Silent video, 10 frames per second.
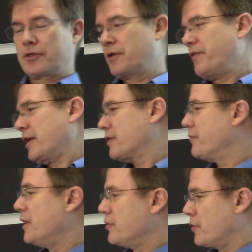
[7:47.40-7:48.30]

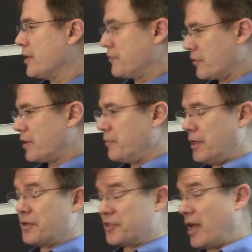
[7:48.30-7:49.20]
convective heat transfer can
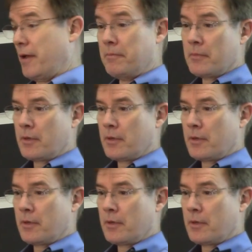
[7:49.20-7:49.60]
be the same.